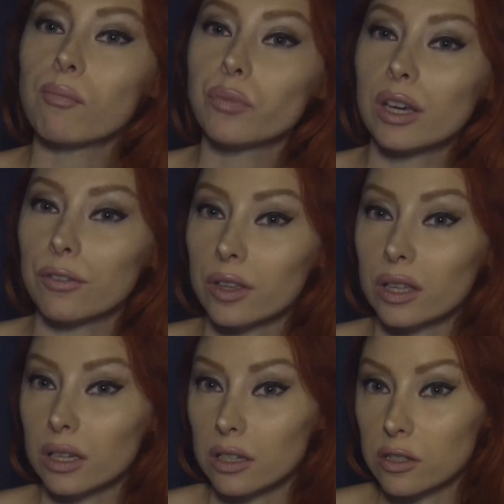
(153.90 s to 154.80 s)
I feel
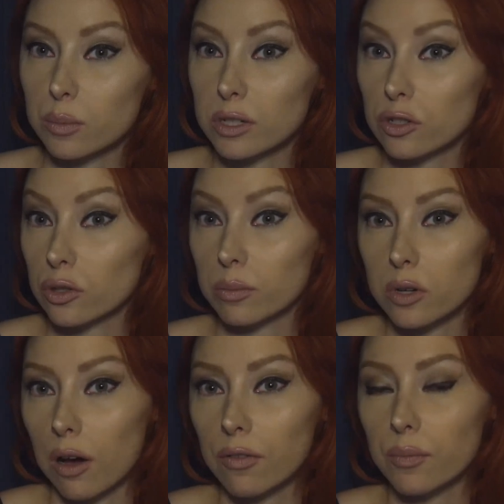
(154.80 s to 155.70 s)
like it's been stripped
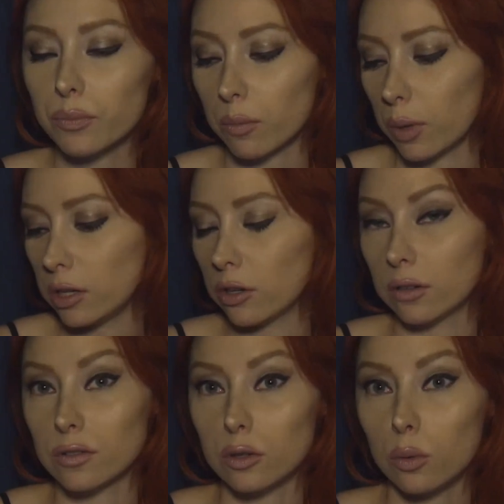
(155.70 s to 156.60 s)
off. My
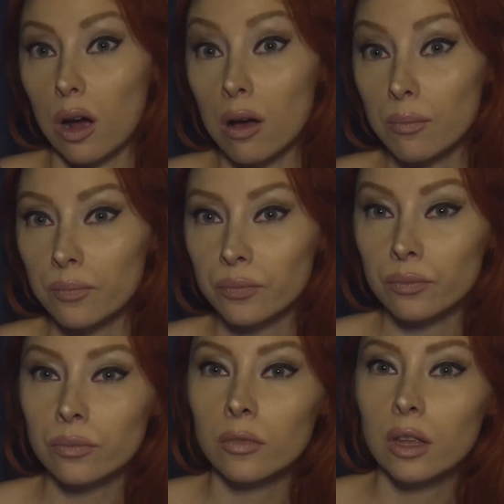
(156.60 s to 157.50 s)
nerves are raw,
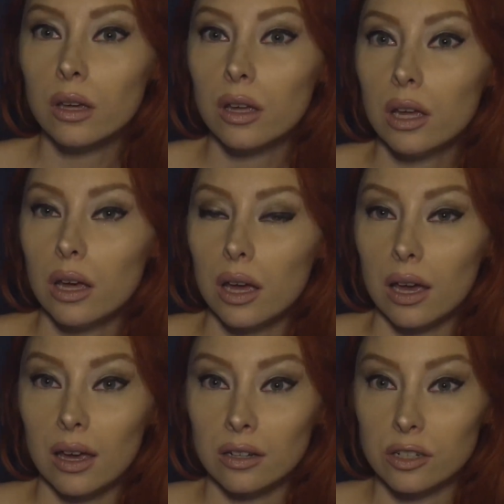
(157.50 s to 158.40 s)

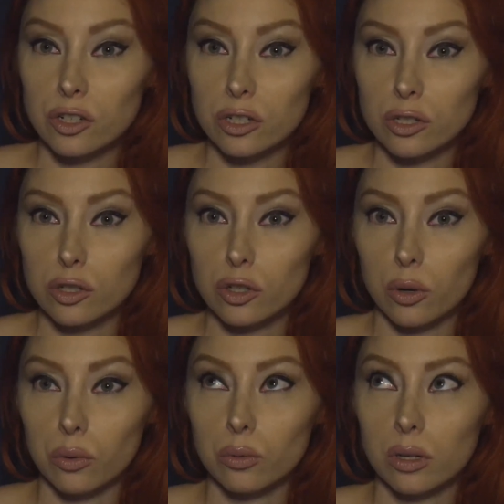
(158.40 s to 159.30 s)
and I just
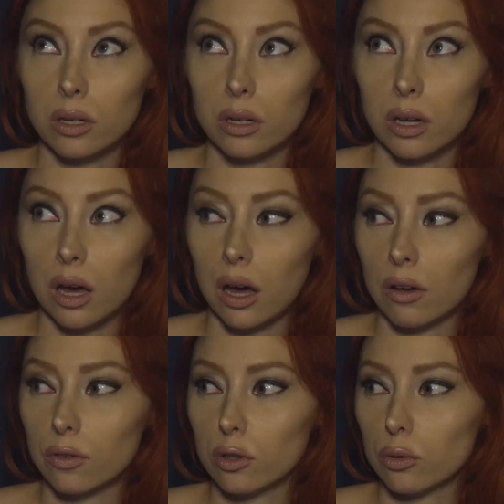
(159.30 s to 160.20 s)
don't
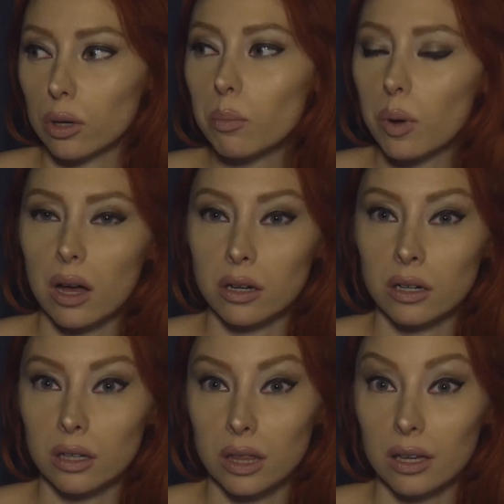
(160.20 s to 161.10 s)
have a grip on
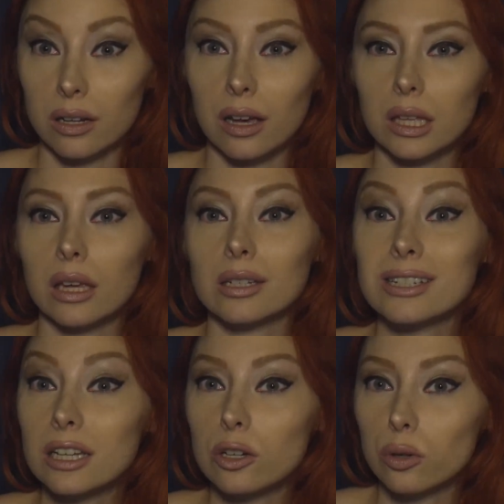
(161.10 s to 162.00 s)
anything, and I can't
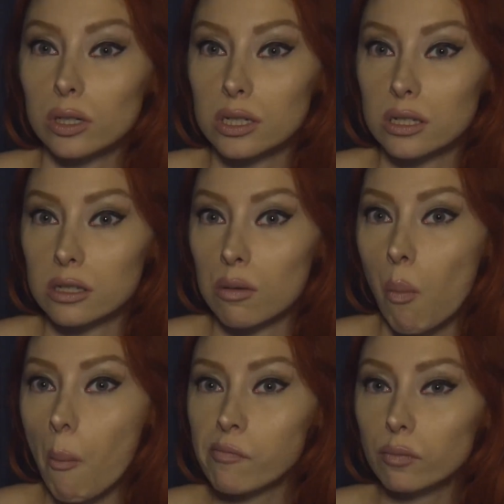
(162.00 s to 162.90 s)
take criticism.